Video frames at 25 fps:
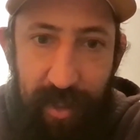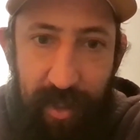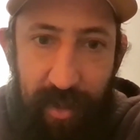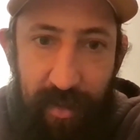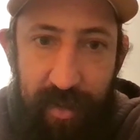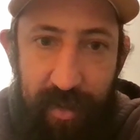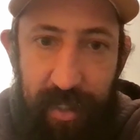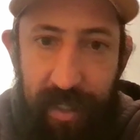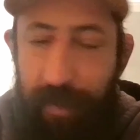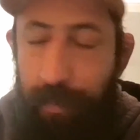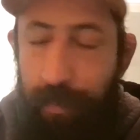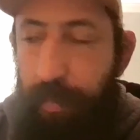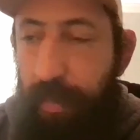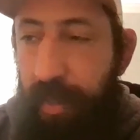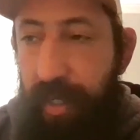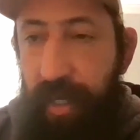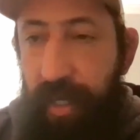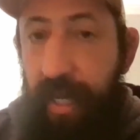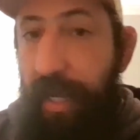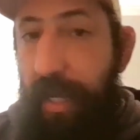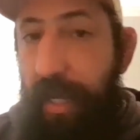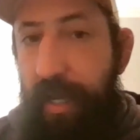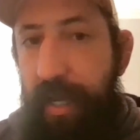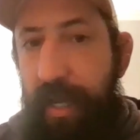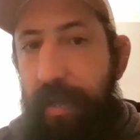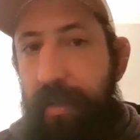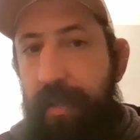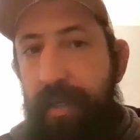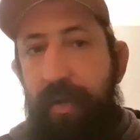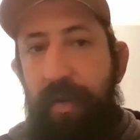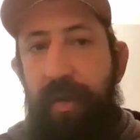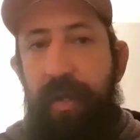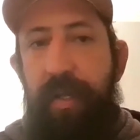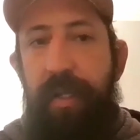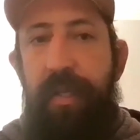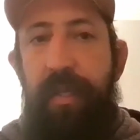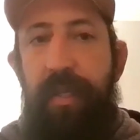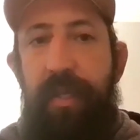you know, like, but I, you
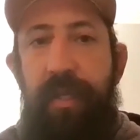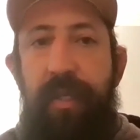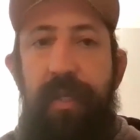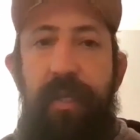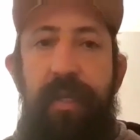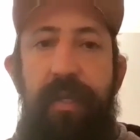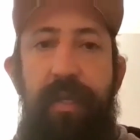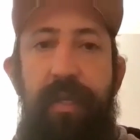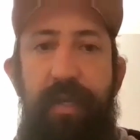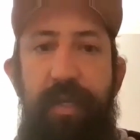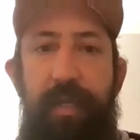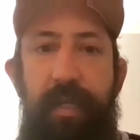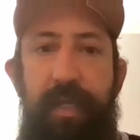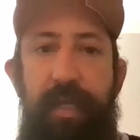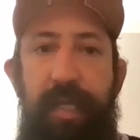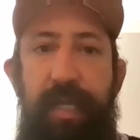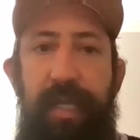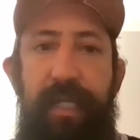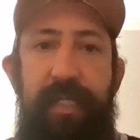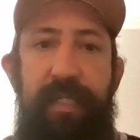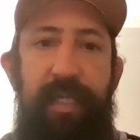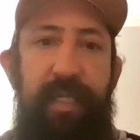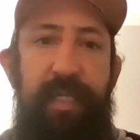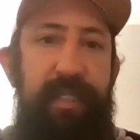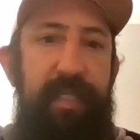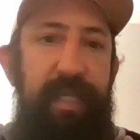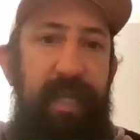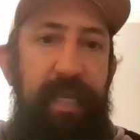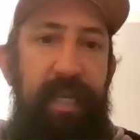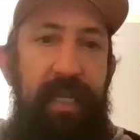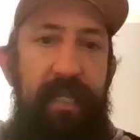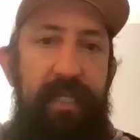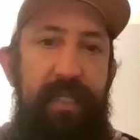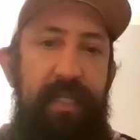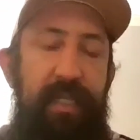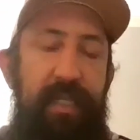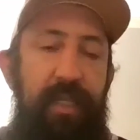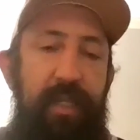know, he's is he
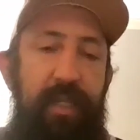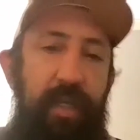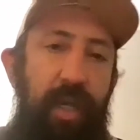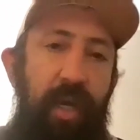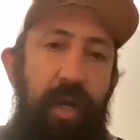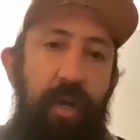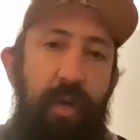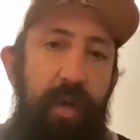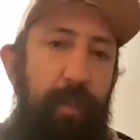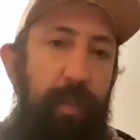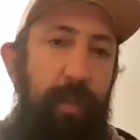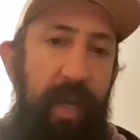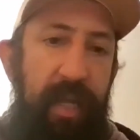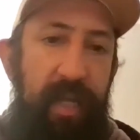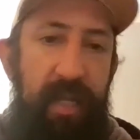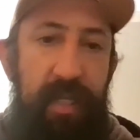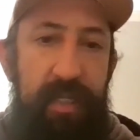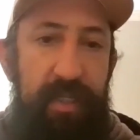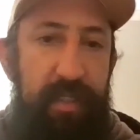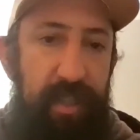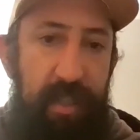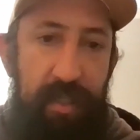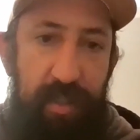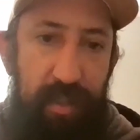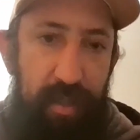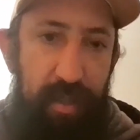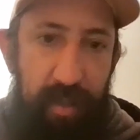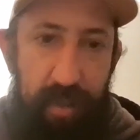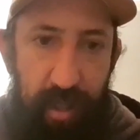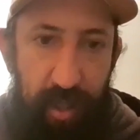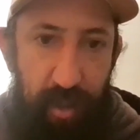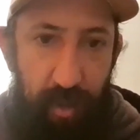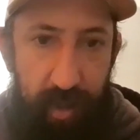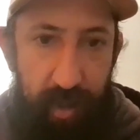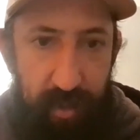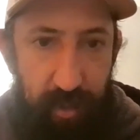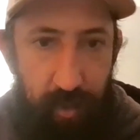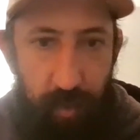innocent? No. Am I innocent?
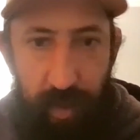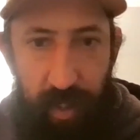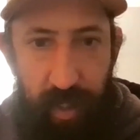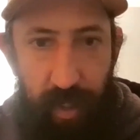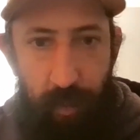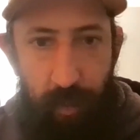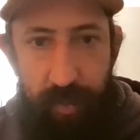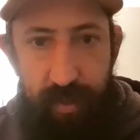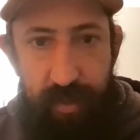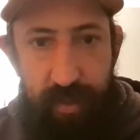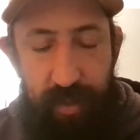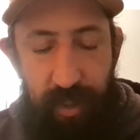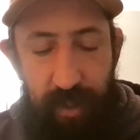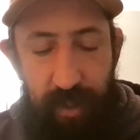No. I knew what I